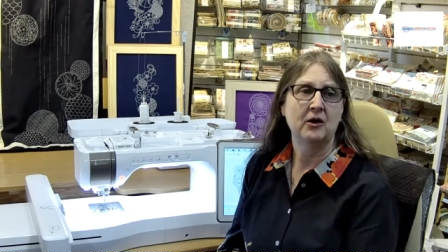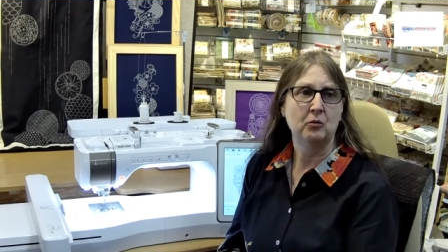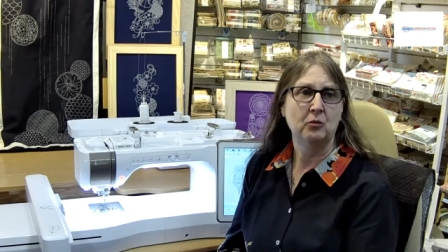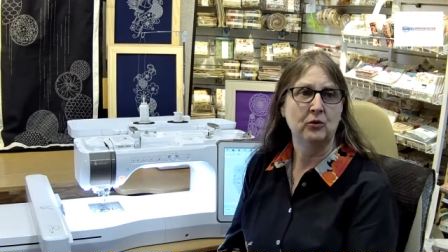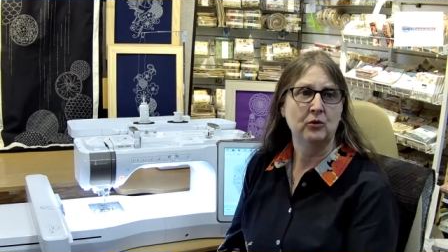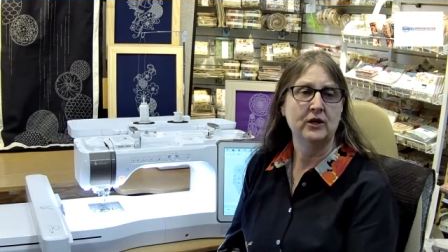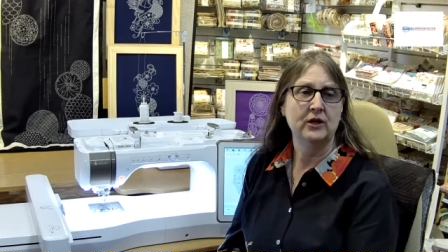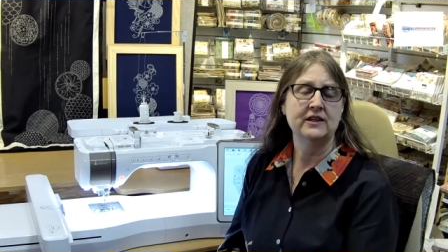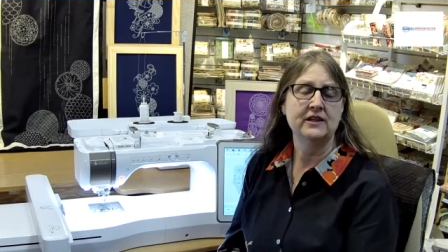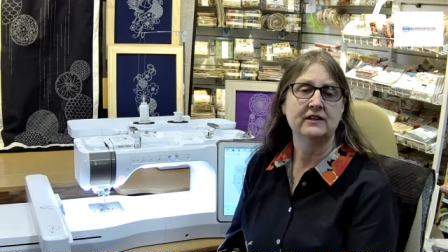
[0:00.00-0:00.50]

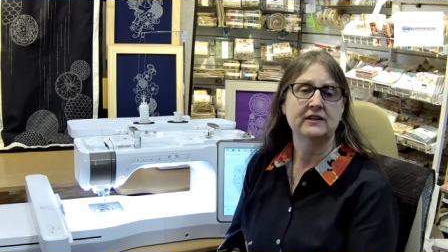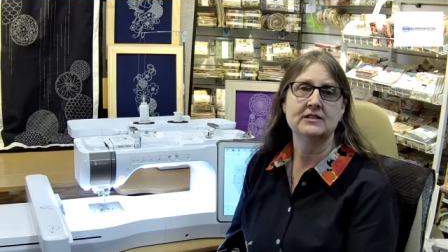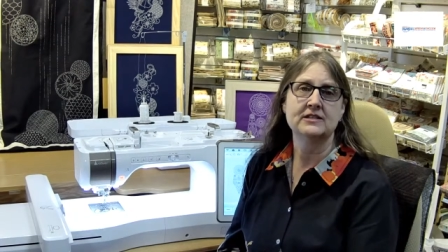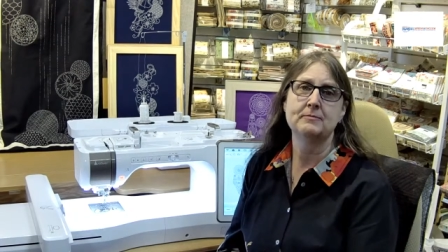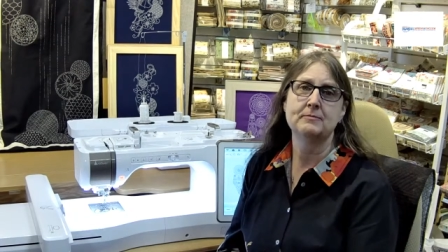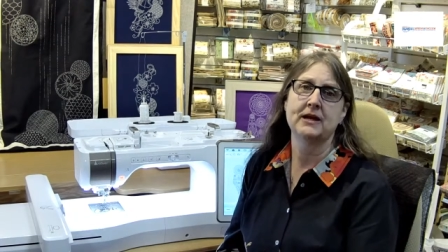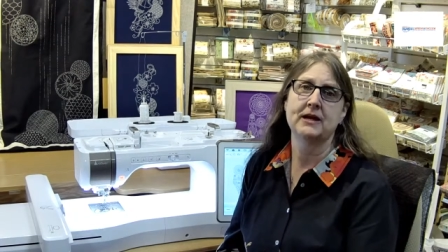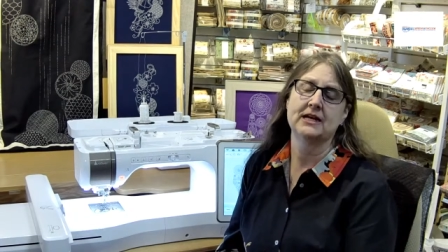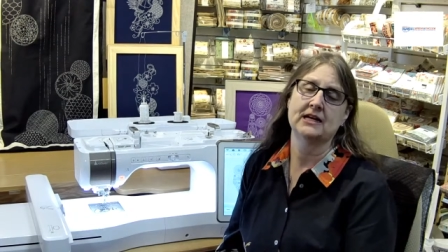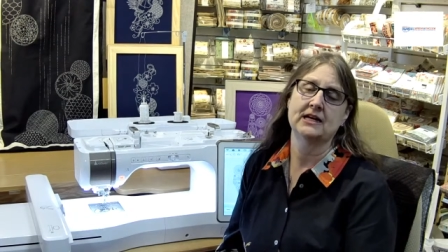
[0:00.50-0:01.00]
wouldn't this
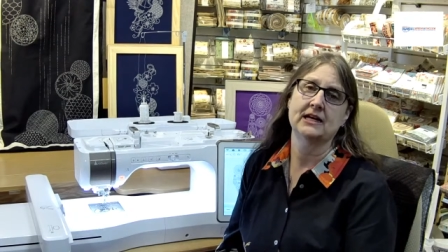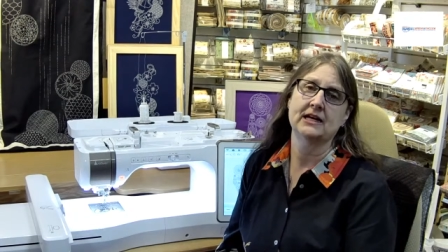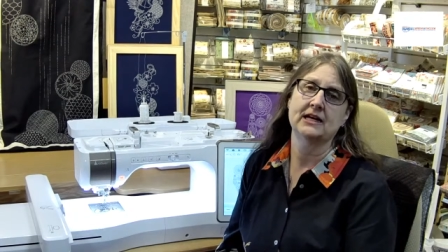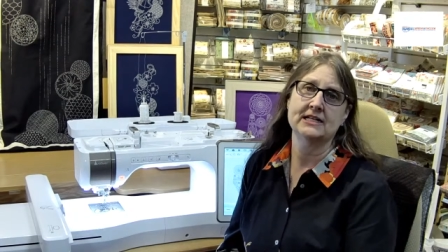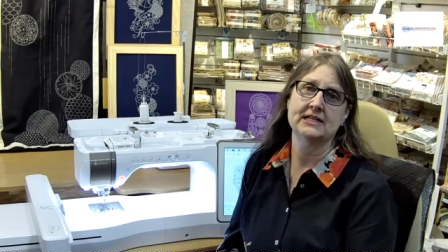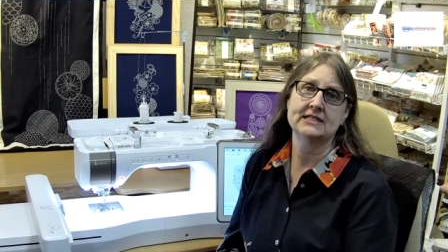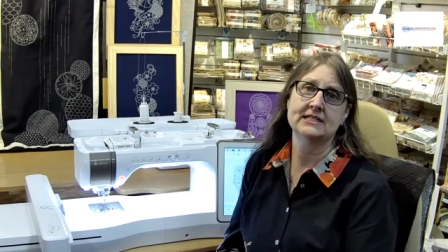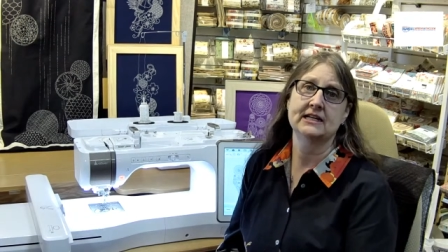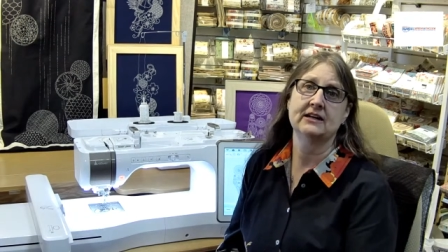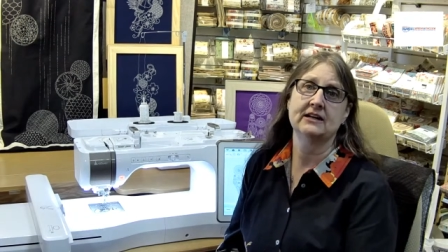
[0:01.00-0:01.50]
make a
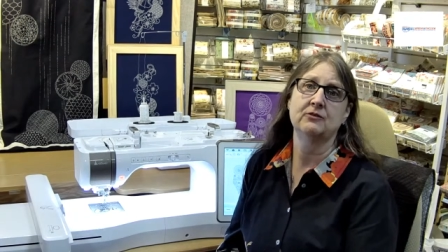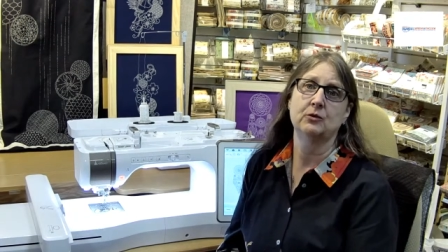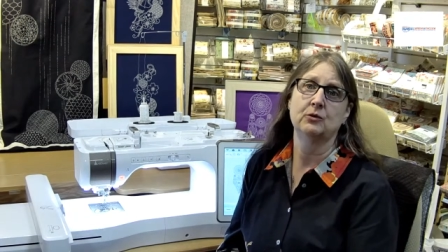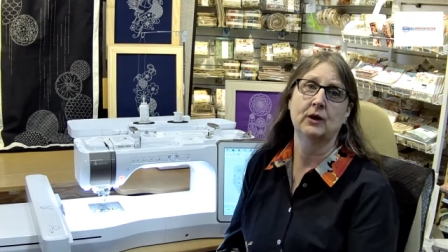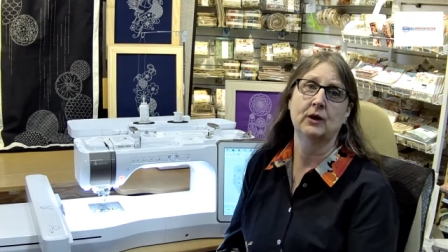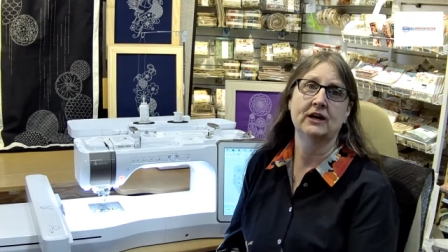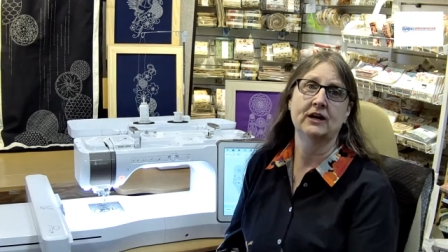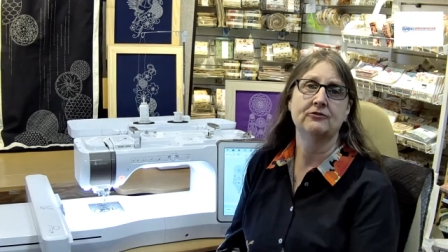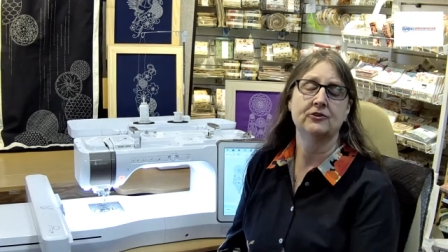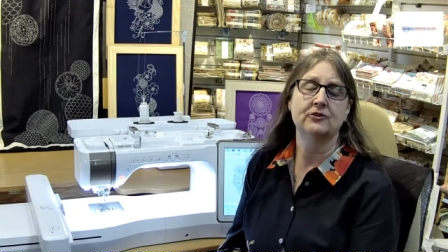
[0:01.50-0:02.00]
nice
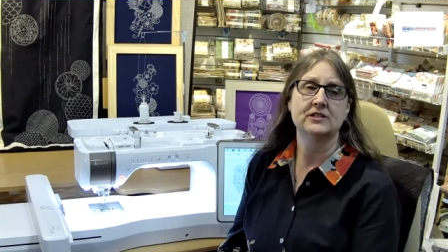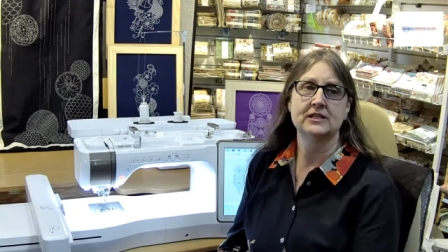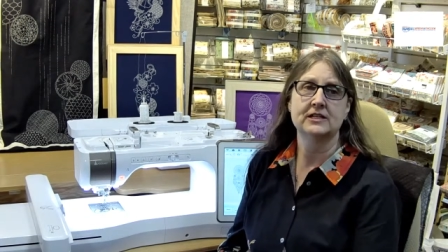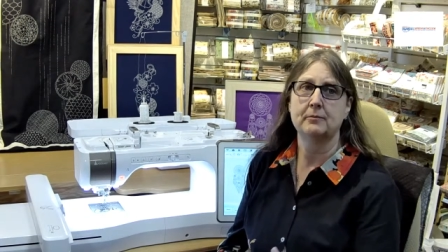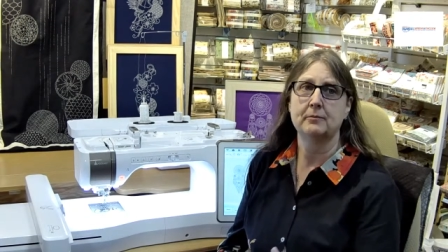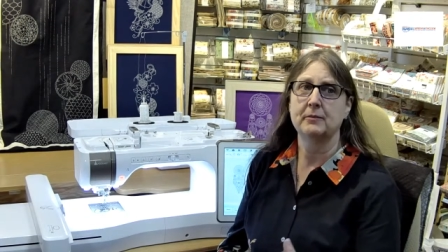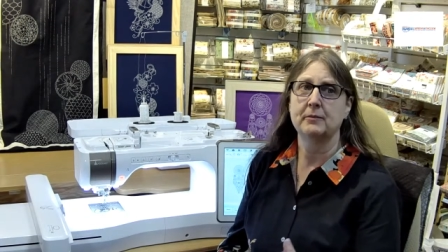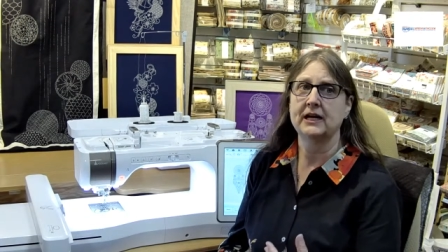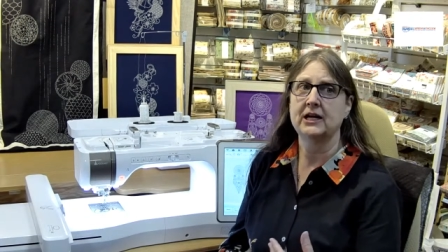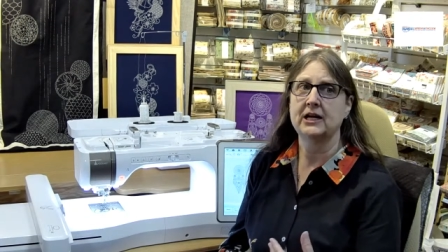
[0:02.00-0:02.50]
giveaway for
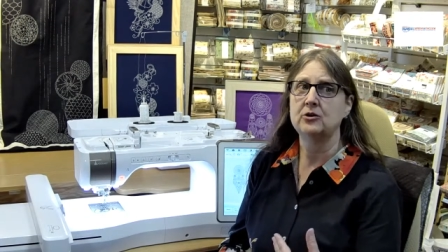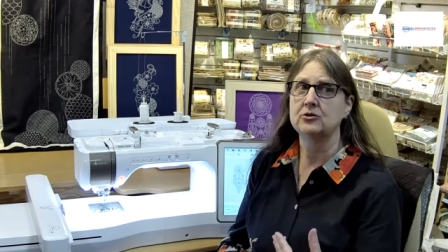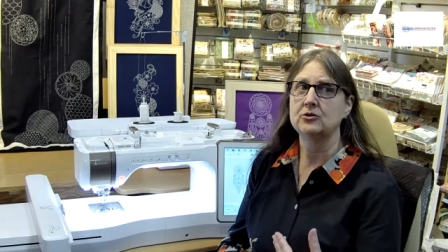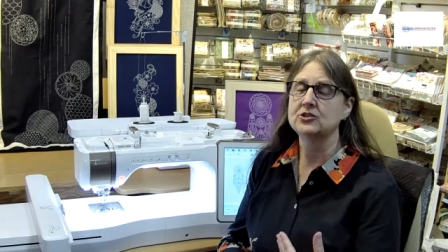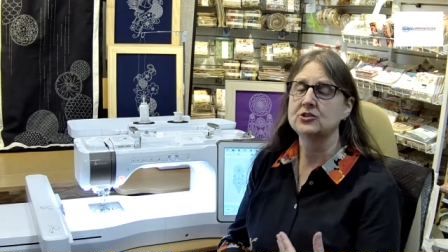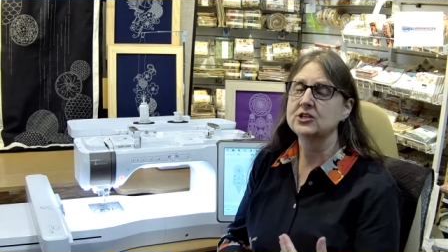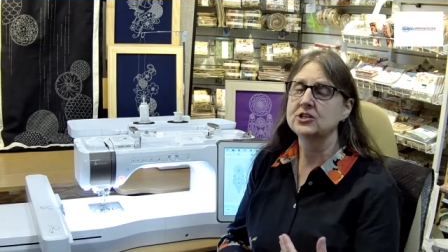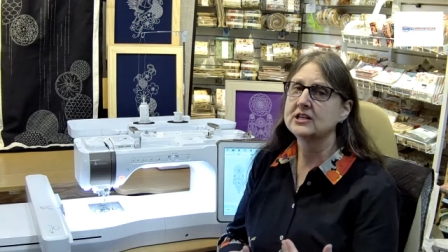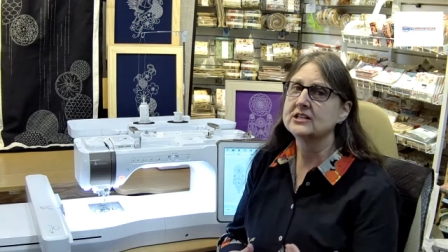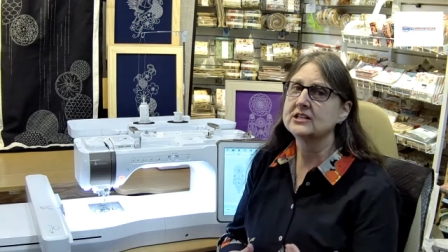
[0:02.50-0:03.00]
somebody who
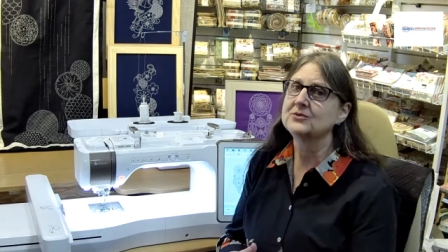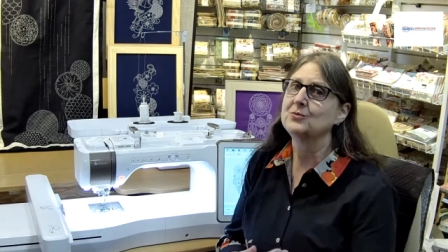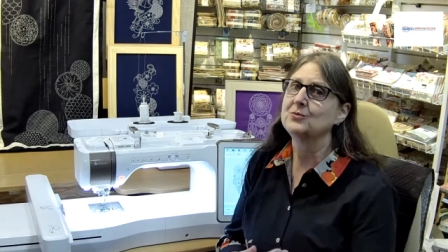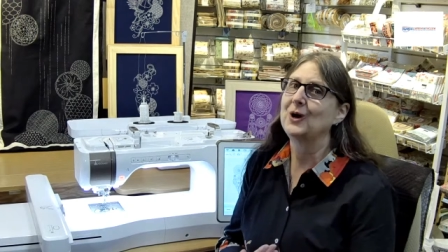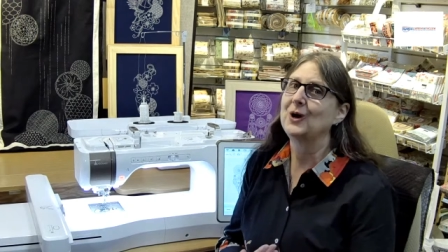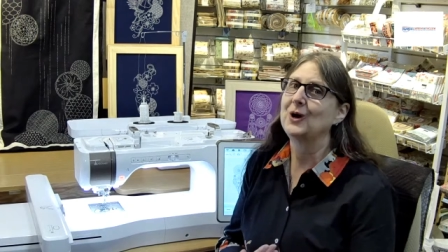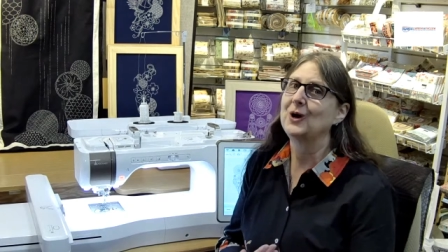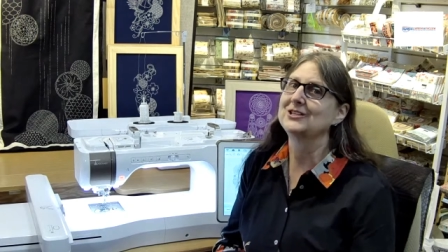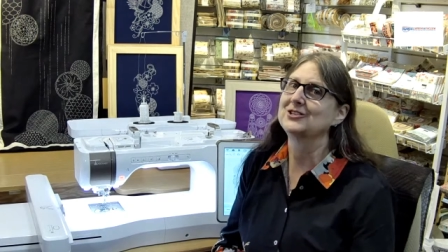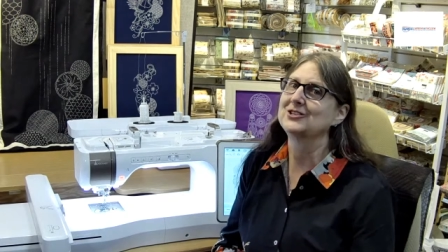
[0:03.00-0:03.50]
just
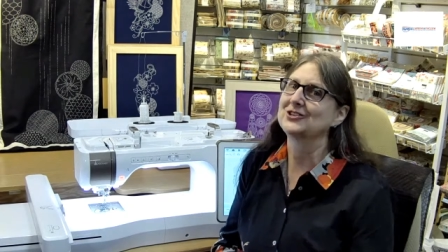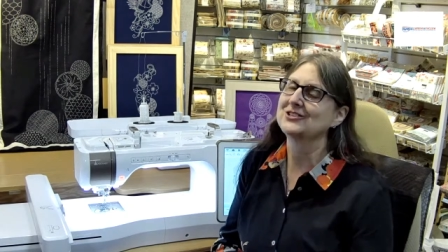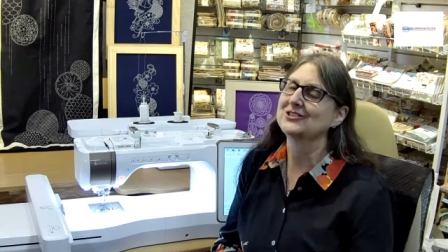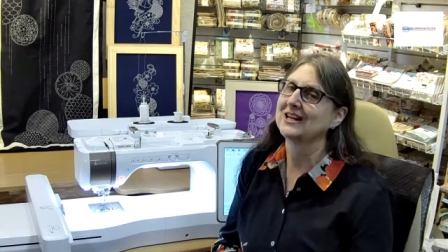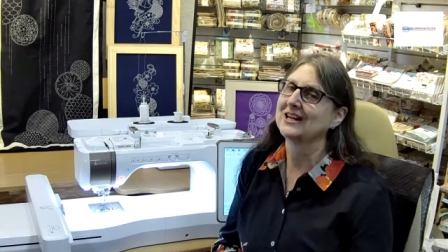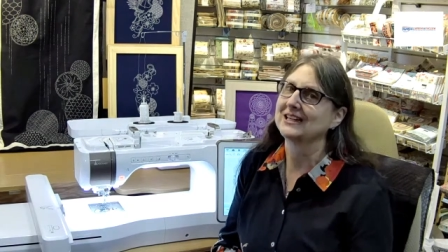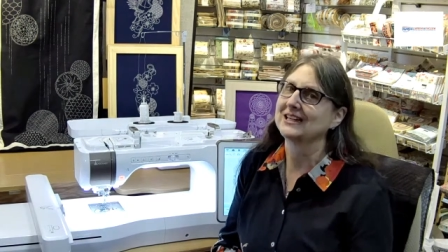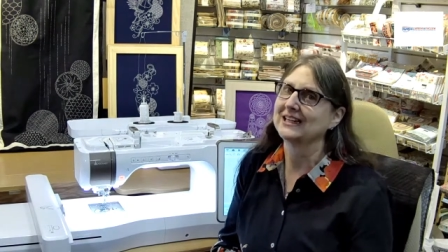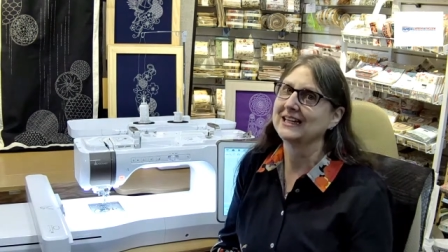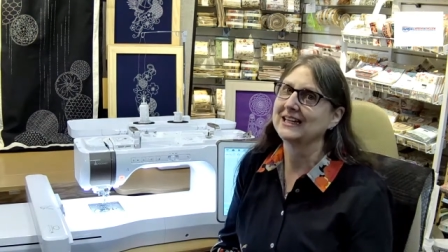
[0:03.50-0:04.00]
wants just a
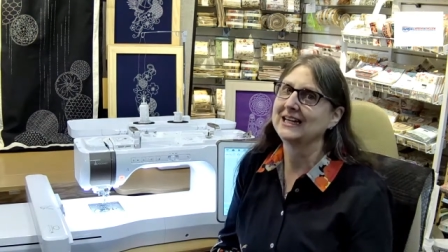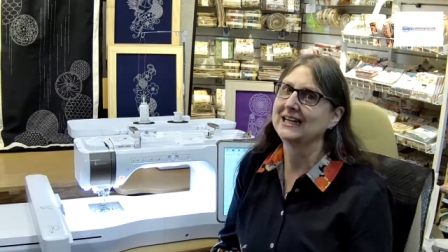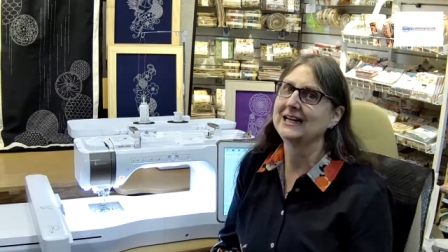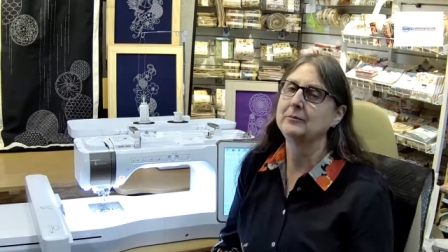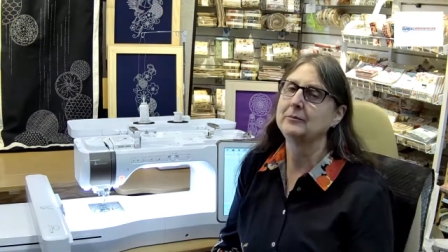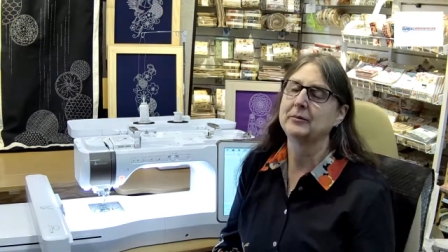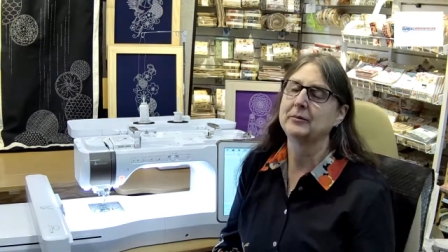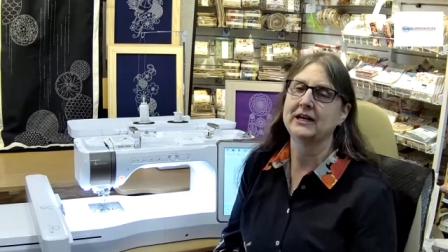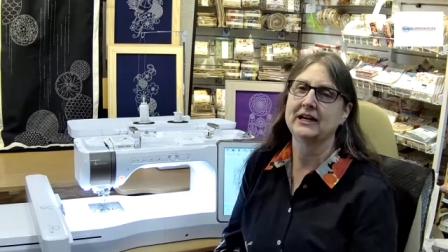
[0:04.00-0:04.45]
little bit